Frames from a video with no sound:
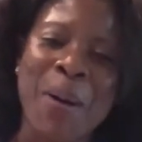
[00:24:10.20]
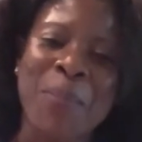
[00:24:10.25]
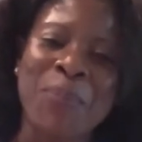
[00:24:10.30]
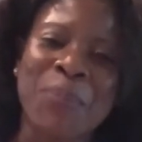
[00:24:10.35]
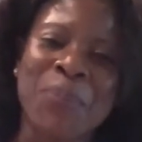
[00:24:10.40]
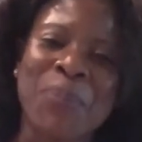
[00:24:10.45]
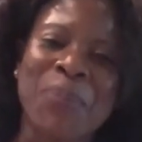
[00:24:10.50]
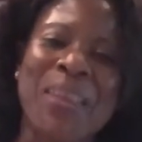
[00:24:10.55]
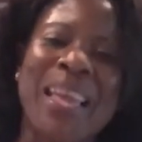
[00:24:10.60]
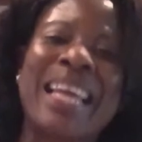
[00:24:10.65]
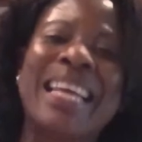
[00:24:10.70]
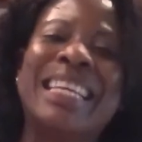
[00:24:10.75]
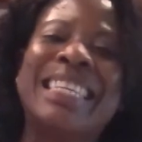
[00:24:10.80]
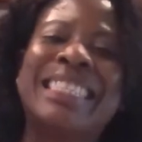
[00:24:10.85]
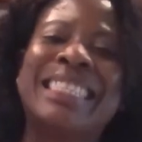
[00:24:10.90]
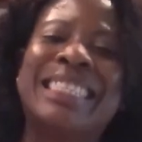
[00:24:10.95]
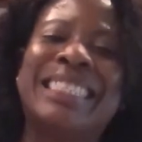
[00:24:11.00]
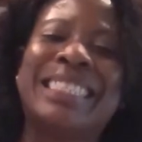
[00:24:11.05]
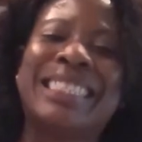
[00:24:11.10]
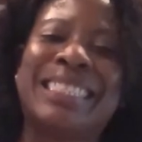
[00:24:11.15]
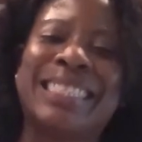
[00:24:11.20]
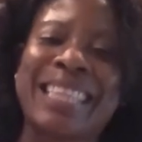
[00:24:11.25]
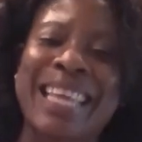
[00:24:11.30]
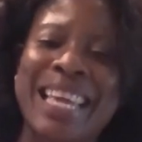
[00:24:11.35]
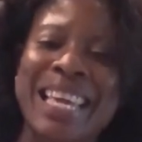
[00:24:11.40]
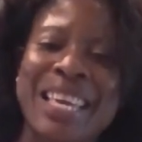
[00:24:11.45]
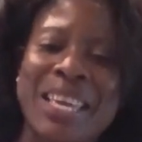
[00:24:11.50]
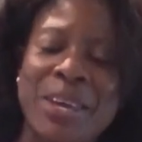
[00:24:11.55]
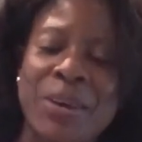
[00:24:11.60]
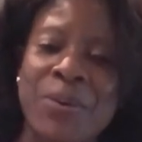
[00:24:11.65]
See
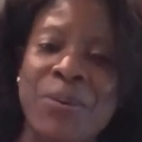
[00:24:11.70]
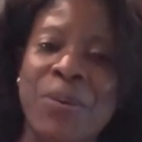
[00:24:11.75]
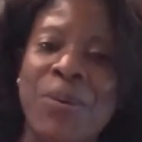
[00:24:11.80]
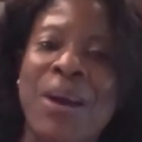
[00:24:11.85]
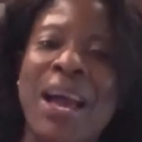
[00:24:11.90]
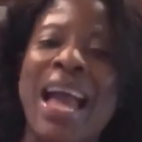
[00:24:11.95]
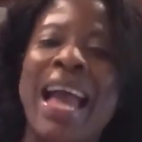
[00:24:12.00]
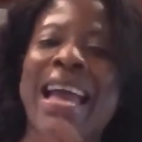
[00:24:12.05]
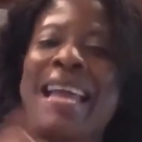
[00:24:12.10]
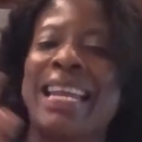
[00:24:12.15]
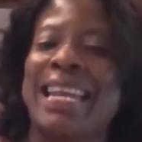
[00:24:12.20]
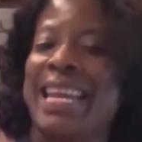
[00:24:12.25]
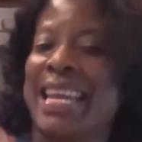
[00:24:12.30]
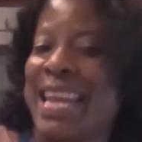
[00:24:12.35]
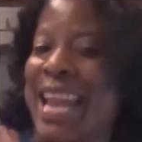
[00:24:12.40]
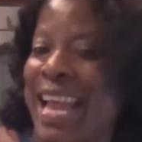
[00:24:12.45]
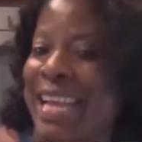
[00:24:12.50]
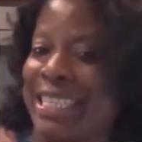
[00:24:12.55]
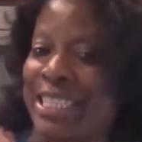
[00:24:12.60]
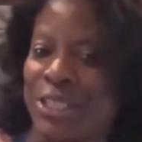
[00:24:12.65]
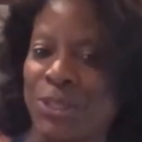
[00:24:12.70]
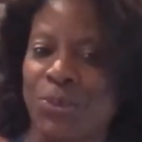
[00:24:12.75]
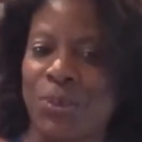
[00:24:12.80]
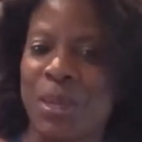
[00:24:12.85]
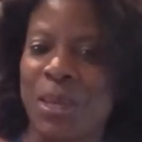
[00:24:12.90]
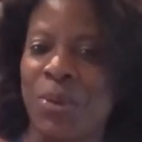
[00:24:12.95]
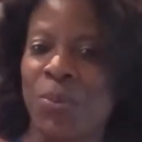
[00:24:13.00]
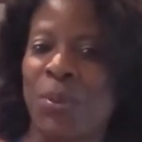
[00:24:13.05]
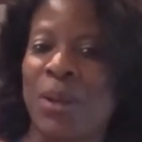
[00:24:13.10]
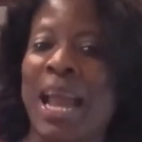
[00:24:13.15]
you next week when I'll
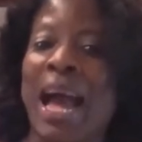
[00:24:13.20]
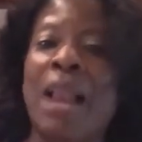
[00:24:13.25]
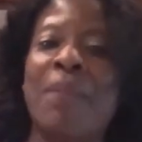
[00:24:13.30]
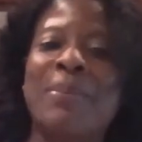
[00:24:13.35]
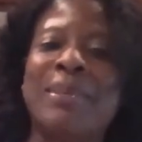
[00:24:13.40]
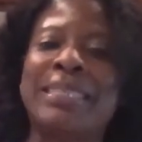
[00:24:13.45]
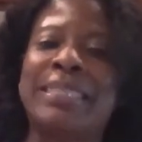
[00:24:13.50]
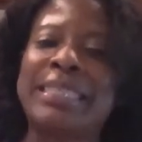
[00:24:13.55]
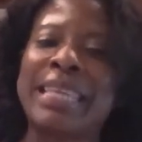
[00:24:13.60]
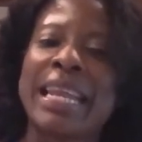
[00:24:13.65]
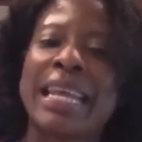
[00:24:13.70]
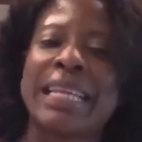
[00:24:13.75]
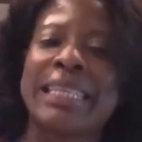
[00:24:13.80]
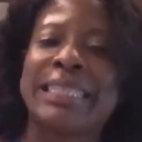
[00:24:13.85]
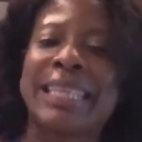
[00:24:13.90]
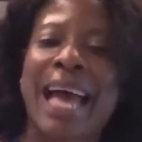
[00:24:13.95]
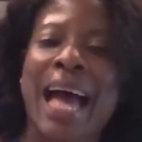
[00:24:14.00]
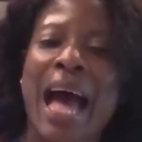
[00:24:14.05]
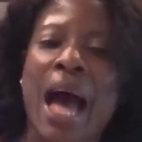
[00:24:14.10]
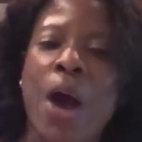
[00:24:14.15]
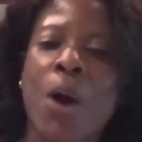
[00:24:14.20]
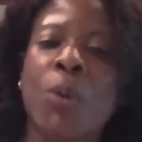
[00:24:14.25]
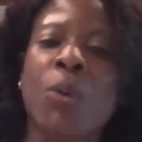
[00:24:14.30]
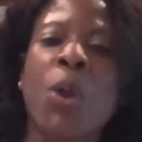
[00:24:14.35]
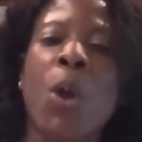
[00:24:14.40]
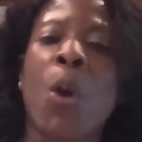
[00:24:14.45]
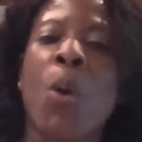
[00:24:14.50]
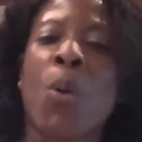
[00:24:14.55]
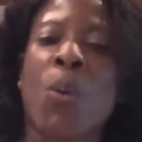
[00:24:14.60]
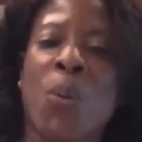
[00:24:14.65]
be sitting down
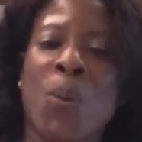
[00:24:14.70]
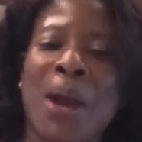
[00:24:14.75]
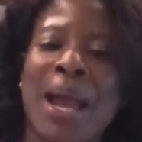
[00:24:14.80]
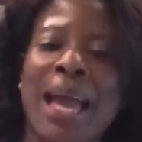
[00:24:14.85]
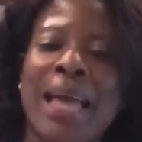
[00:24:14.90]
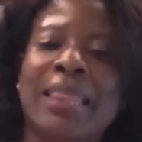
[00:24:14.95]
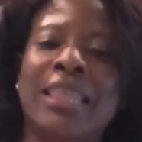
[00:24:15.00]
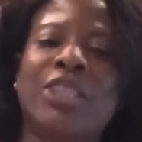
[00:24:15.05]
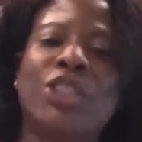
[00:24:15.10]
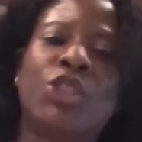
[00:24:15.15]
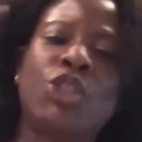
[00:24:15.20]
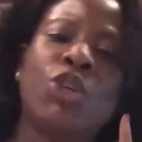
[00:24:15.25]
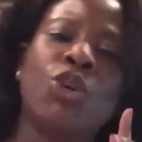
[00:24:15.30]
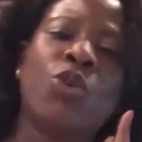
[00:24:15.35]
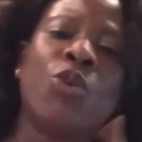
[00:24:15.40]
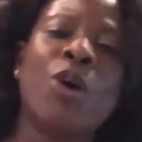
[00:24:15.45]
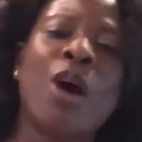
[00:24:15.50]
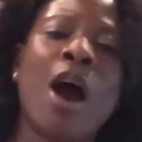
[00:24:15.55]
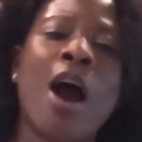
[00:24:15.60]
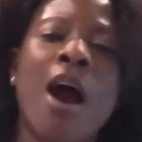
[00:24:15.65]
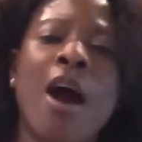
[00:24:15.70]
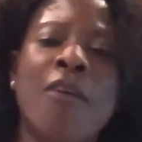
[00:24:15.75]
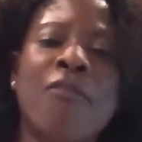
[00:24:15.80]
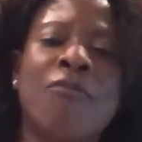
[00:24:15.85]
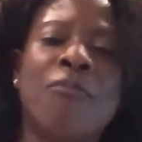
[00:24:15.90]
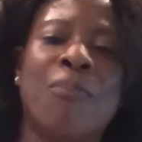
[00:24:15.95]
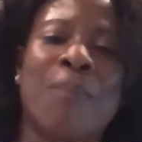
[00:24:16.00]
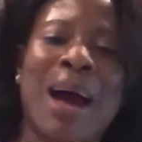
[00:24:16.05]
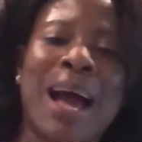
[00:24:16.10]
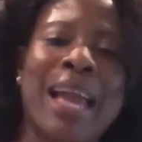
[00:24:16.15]
with two of my
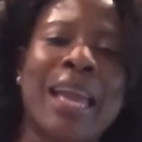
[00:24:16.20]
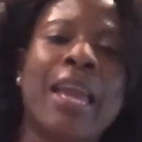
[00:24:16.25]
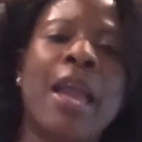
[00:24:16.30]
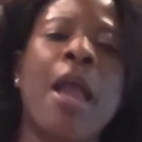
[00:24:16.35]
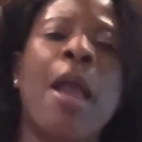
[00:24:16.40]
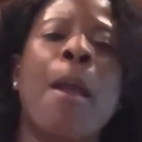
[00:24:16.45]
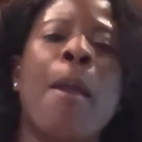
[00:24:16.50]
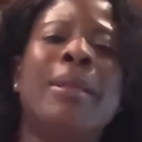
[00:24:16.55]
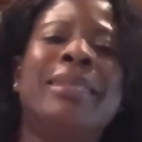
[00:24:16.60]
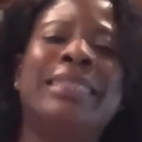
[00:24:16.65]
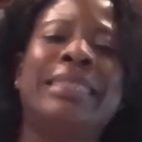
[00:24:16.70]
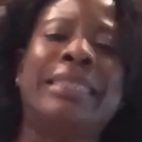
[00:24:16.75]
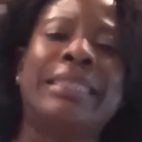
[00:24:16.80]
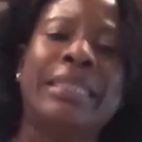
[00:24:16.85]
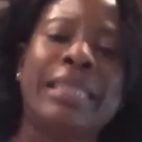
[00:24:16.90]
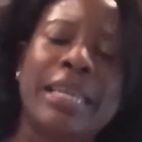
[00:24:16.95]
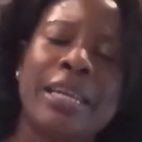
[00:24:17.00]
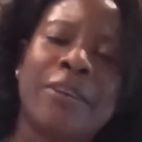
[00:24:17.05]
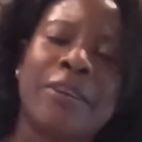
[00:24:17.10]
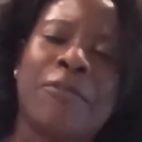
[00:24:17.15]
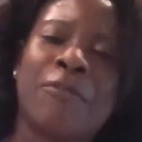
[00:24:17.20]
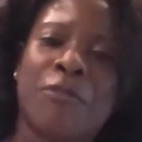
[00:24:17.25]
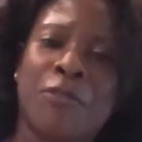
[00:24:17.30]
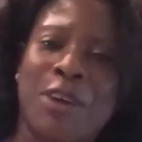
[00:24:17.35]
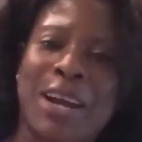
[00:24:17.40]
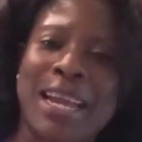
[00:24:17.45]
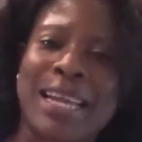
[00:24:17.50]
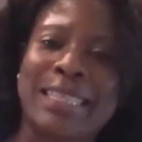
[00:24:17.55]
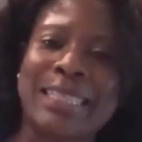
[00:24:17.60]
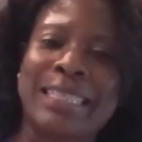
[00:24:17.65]
dear
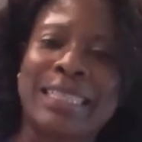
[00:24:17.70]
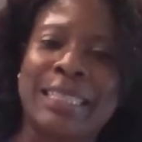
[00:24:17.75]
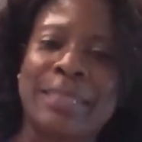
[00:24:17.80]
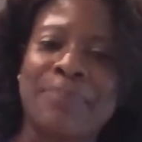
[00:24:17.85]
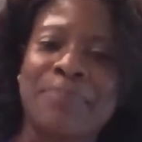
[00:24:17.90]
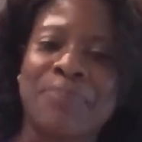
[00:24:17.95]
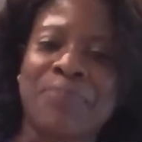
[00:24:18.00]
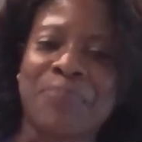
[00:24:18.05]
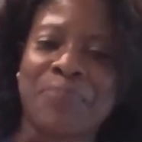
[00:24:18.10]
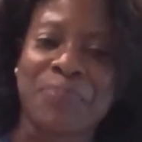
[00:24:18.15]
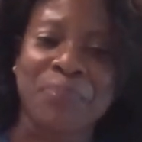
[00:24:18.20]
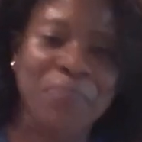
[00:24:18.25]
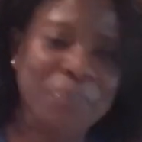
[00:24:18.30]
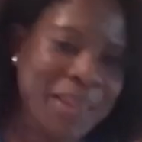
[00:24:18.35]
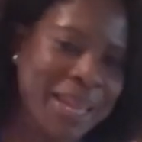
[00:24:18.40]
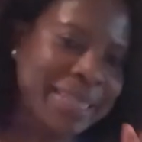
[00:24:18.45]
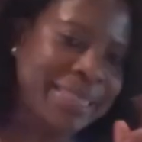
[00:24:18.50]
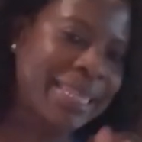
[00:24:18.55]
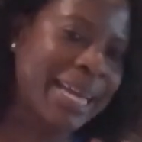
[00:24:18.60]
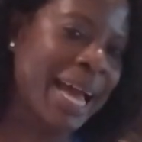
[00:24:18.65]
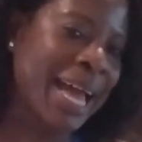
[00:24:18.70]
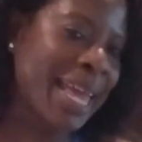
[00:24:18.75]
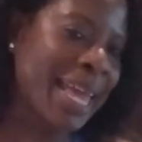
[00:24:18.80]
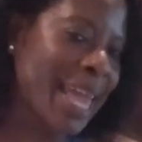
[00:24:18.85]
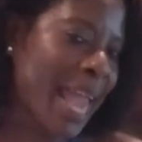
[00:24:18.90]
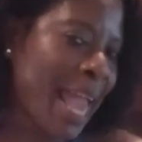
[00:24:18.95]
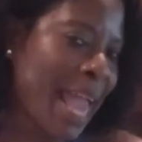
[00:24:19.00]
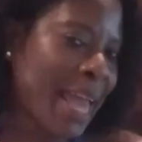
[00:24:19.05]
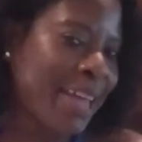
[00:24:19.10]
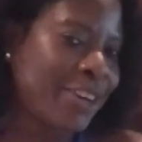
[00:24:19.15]
friends,
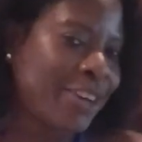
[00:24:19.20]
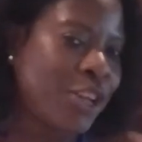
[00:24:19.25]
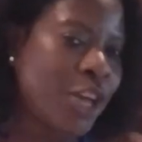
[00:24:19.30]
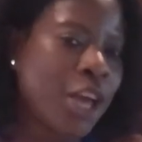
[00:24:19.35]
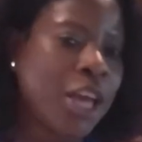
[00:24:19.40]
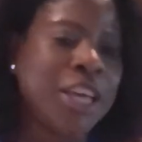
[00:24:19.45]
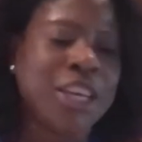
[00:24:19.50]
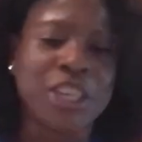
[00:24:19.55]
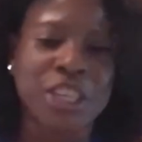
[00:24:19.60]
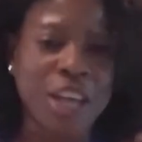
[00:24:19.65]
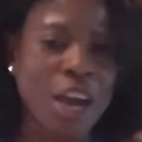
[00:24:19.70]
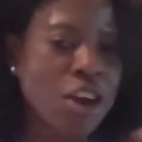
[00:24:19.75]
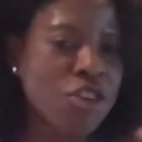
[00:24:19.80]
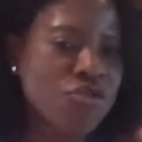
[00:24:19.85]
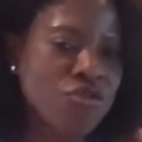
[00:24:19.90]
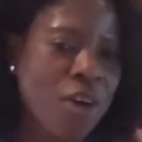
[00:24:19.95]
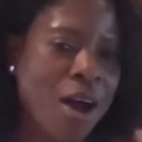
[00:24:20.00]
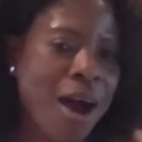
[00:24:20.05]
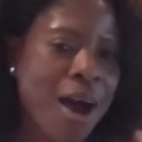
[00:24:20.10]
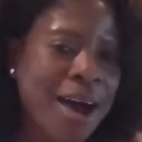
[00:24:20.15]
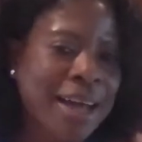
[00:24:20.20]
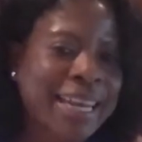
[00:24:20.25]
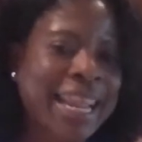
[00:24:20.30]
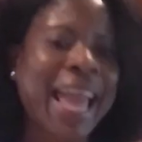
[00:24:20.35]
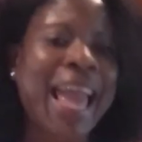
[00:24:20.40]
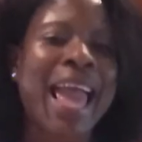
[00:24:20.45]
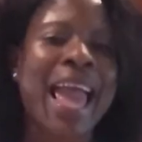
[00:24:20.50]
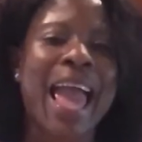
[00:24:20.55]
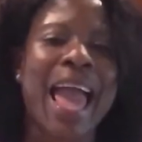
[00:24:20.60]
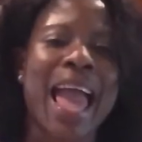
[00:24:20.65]
Diane Youngrod
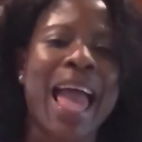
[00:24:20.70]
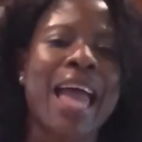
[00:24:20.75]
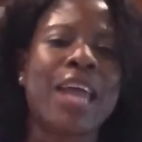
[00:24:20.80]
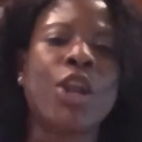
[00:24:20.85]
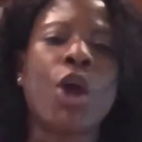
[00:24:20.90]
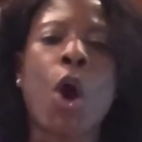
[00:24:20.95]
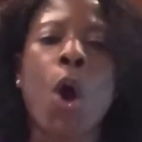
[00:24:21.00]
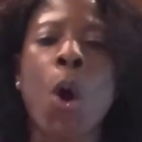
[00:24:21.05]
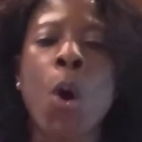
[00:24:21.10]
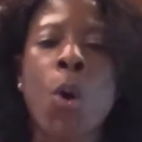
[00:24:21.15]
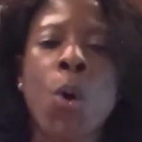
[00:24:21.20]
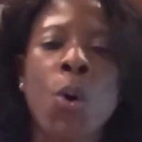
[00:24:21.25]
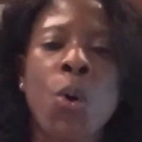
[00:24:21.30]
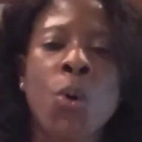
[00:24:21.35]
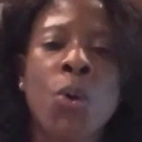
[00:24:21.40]
and O.